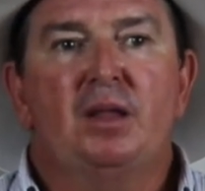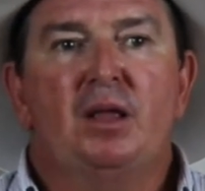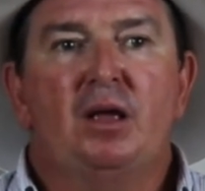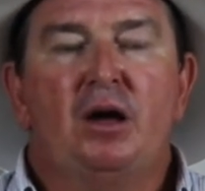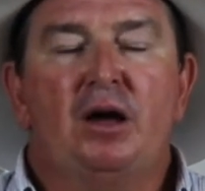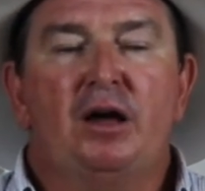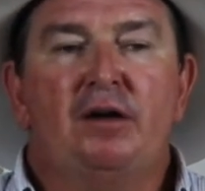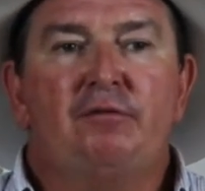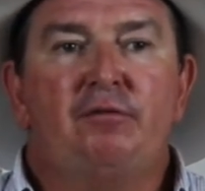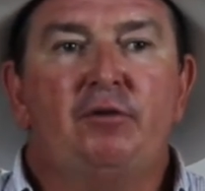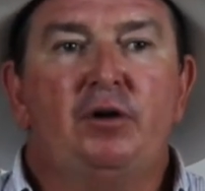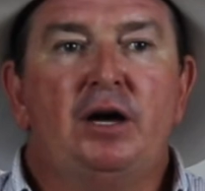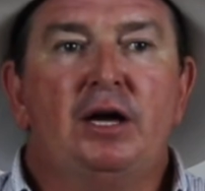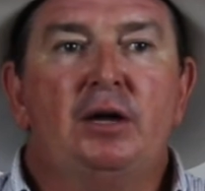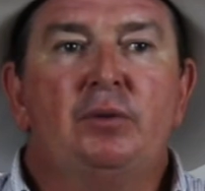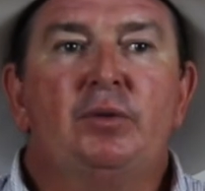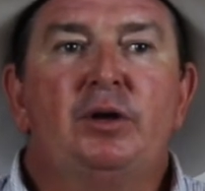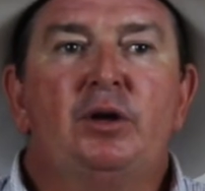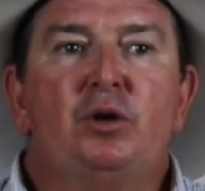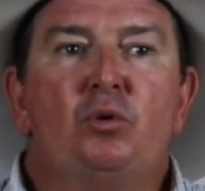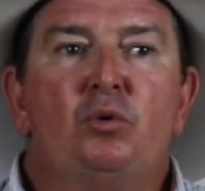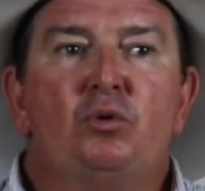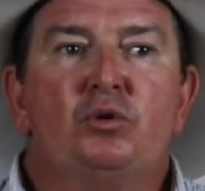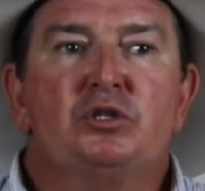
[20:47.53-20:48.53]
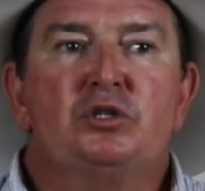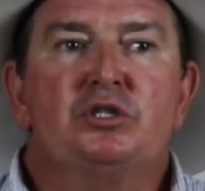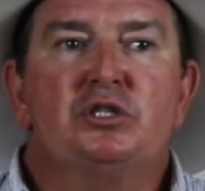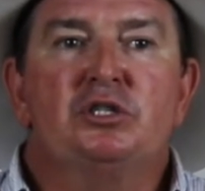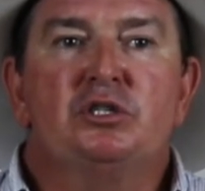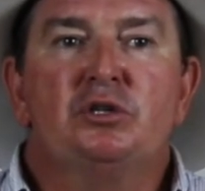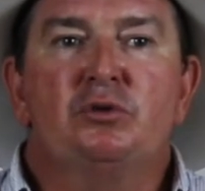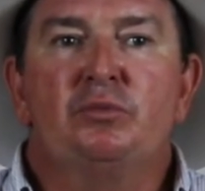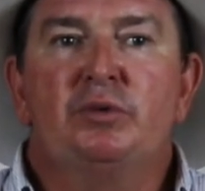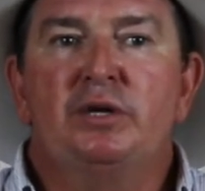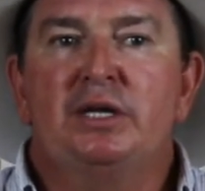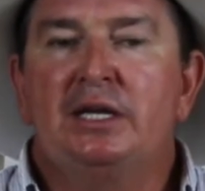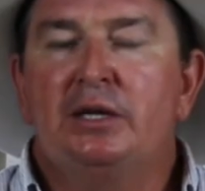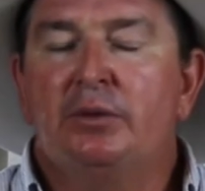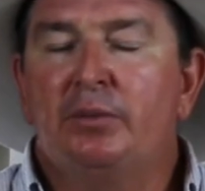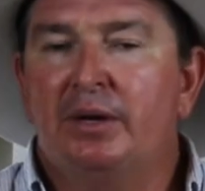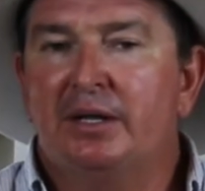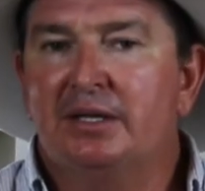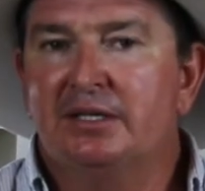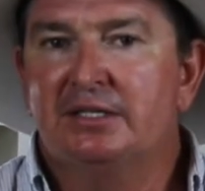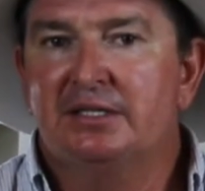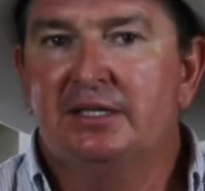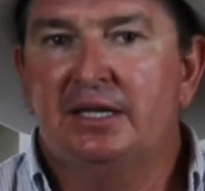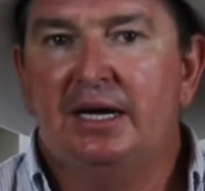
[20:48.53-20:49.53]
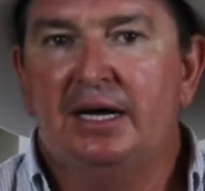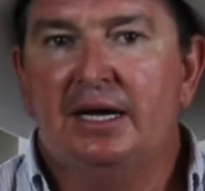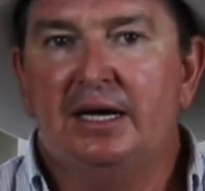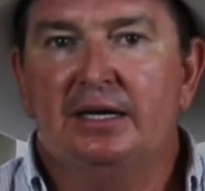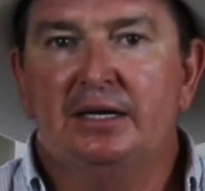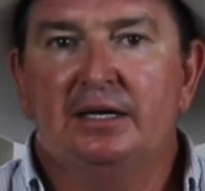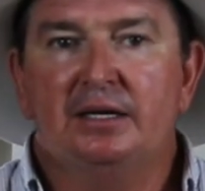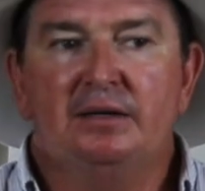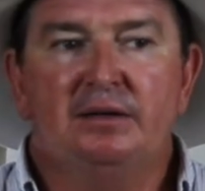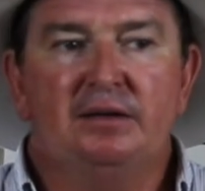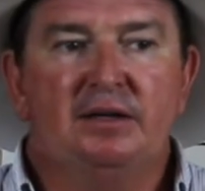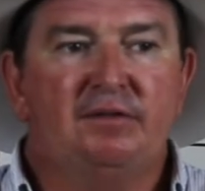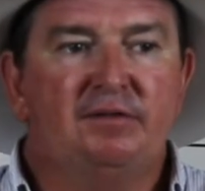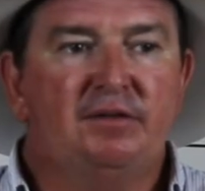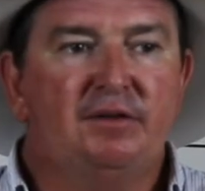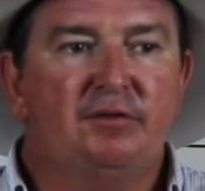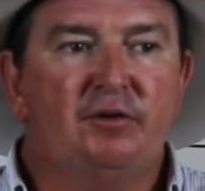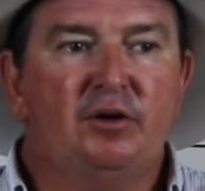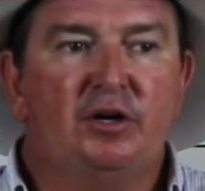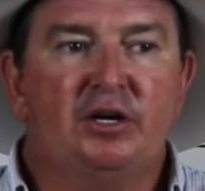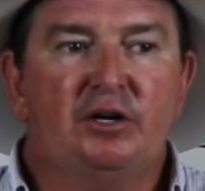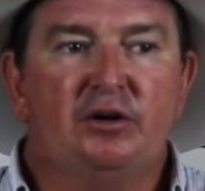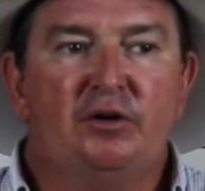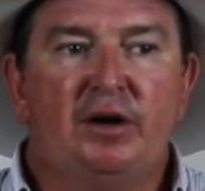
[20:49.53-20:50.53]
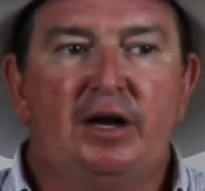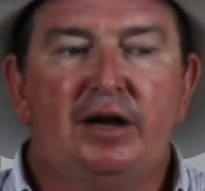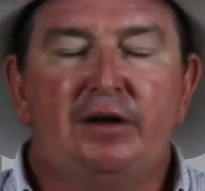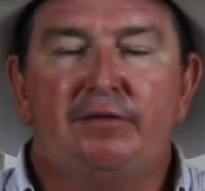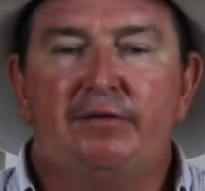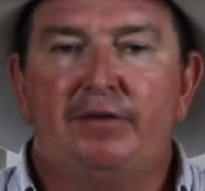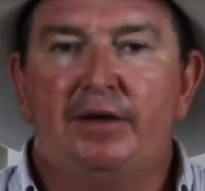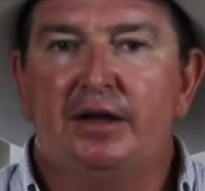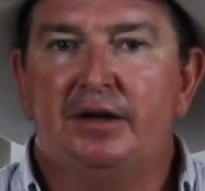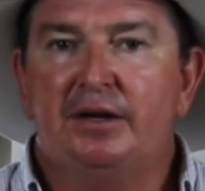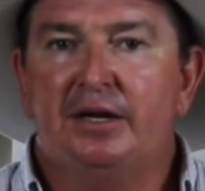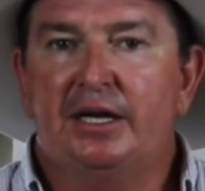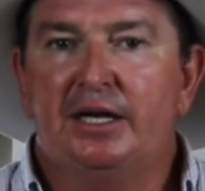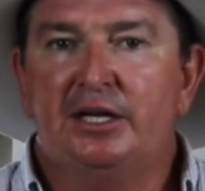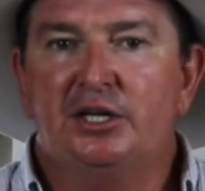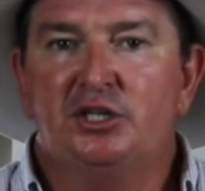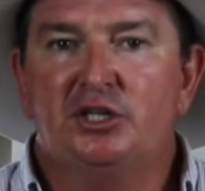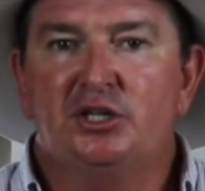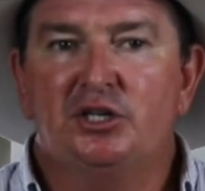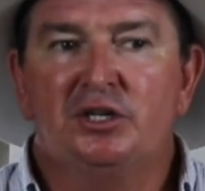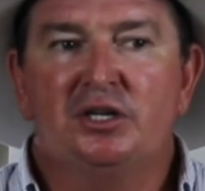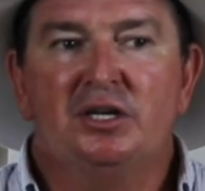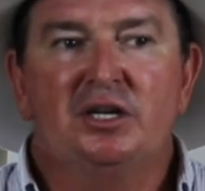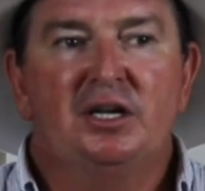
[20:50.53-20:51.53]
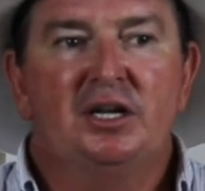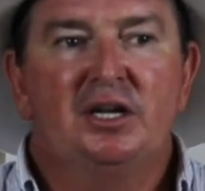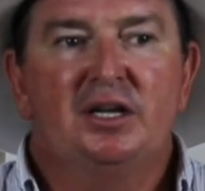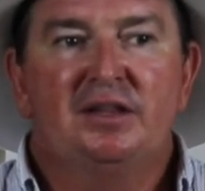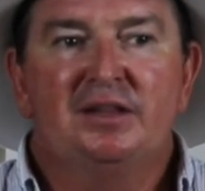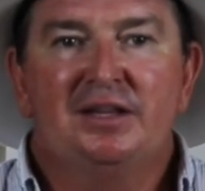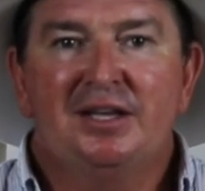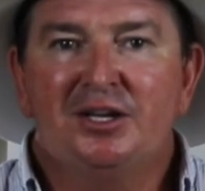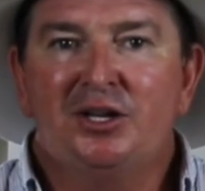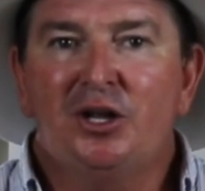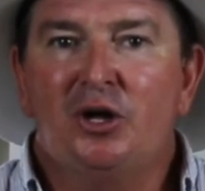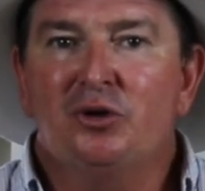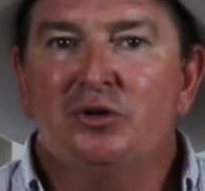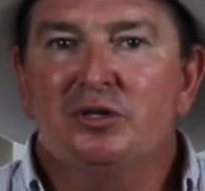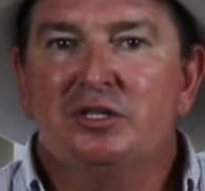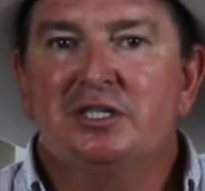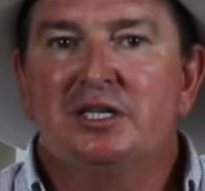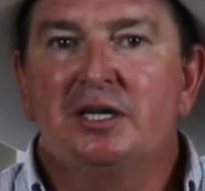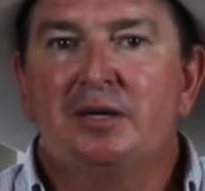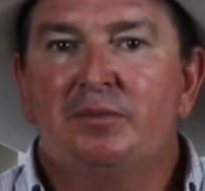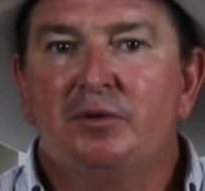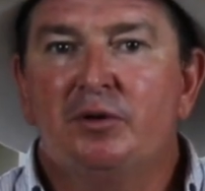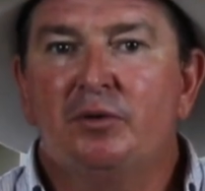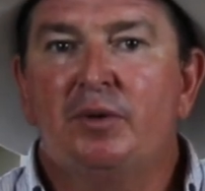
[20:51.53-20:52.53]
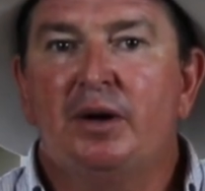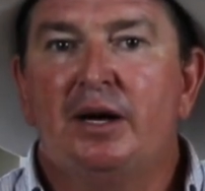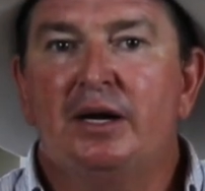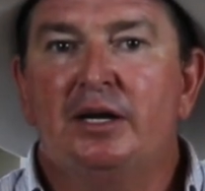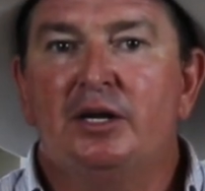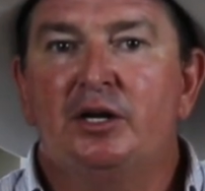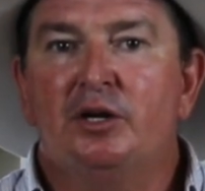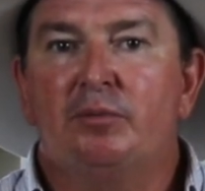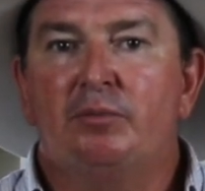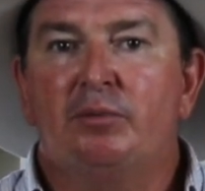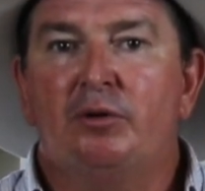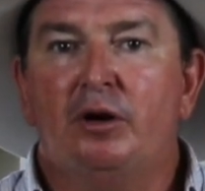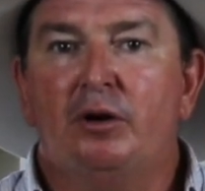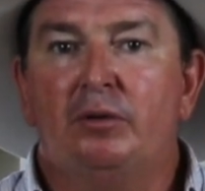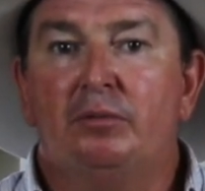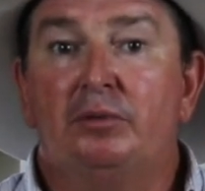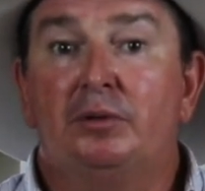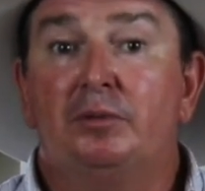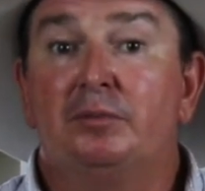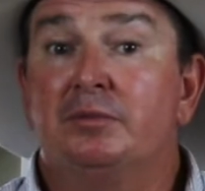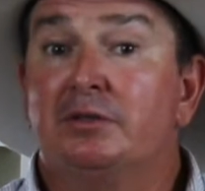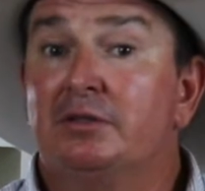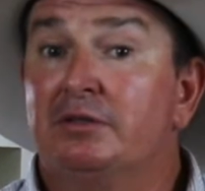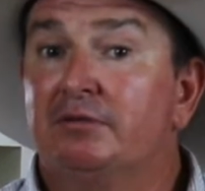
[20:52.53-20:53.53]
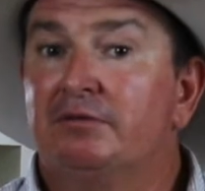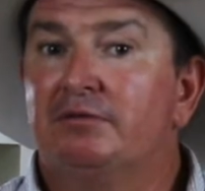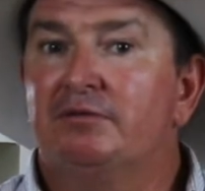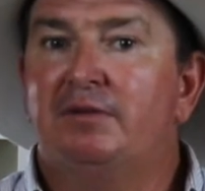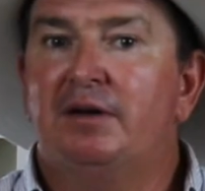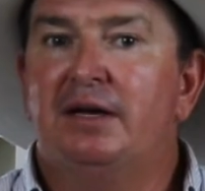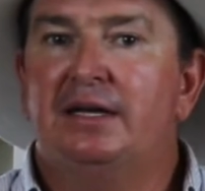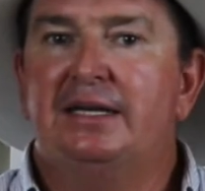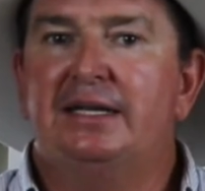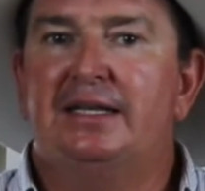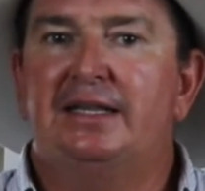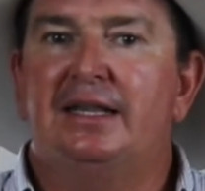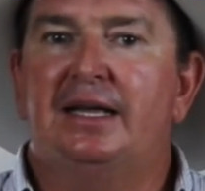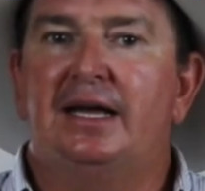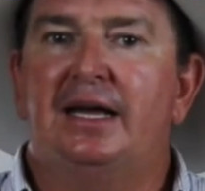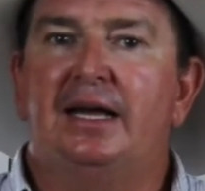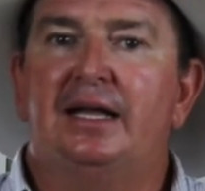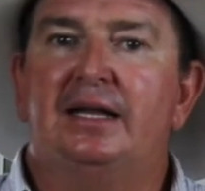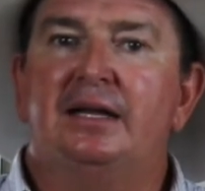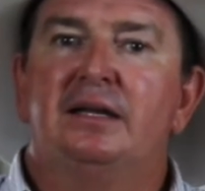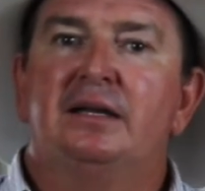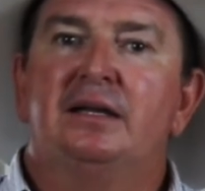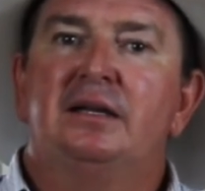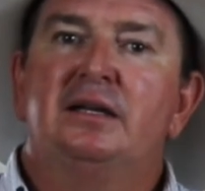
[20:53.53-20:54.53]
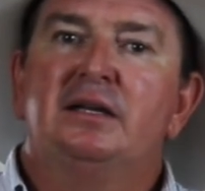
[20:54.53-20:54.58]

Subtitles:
I find when horses are really well started, if they've got a great foundation, they don't seem to run into problems. Funny that.